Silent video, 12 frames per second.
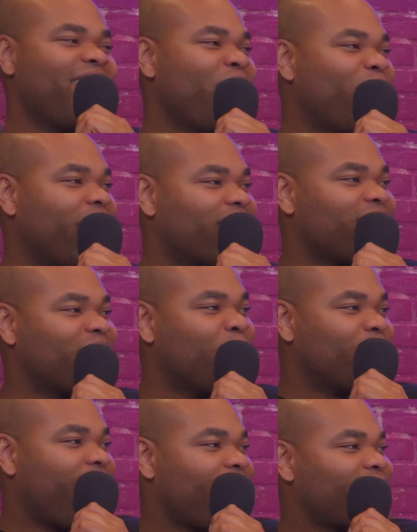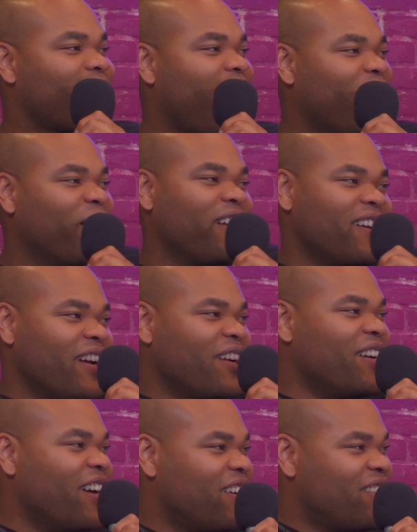They realize there's no tax
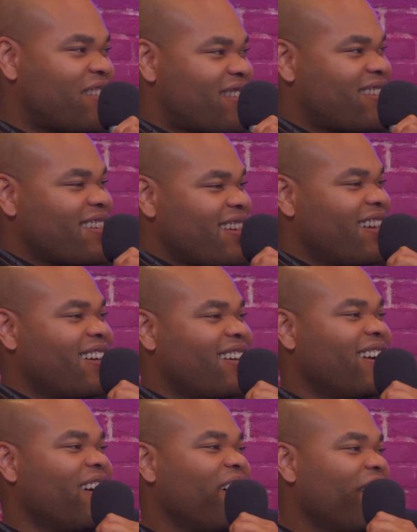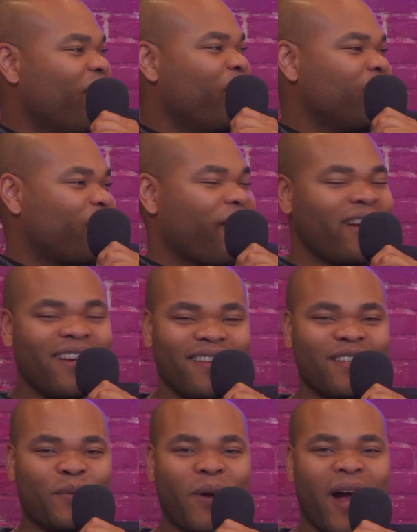dollars. Who's funding this